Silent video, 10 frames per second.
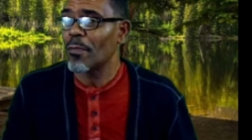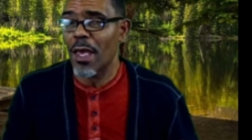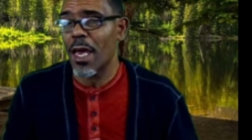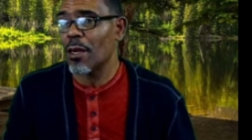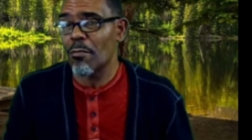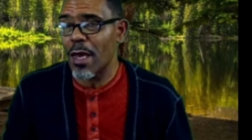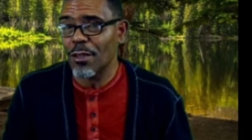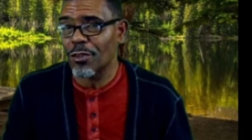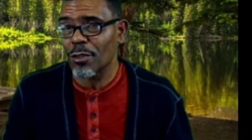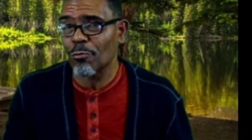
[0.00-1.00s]

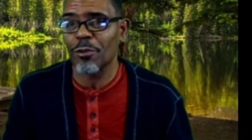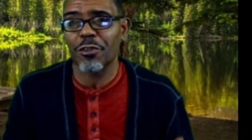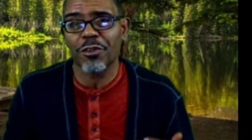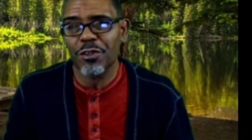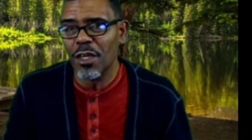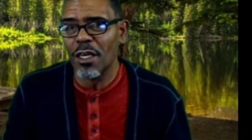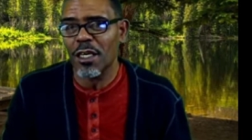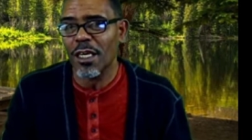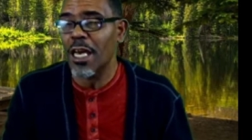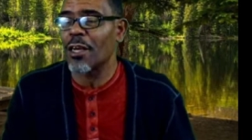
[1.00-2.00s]
animation was
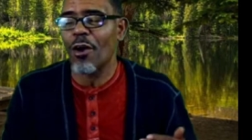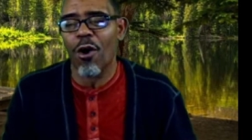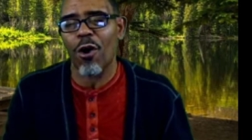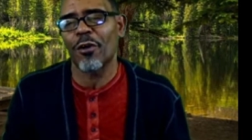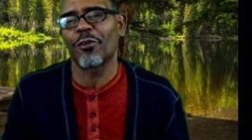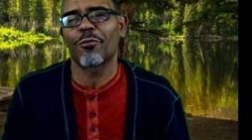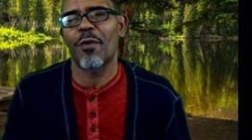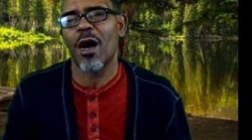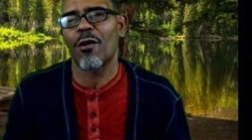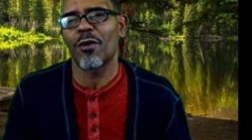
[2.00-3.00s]
stunning and awe
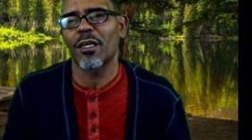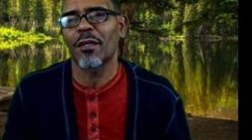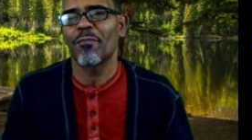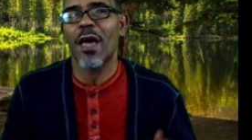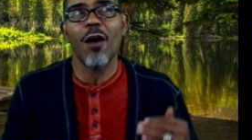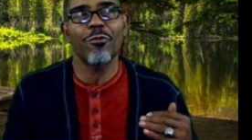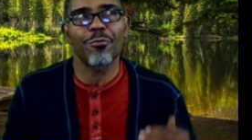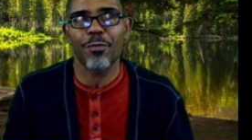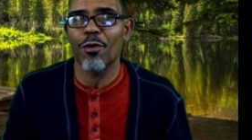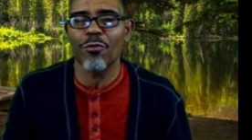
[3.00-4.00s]
inspiring. I was
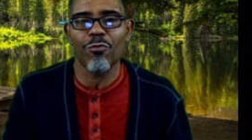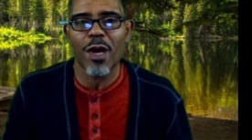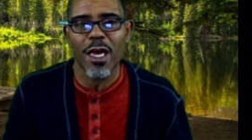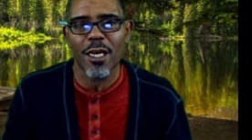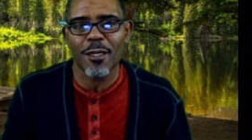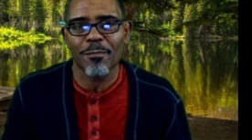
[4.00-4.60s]
blown away.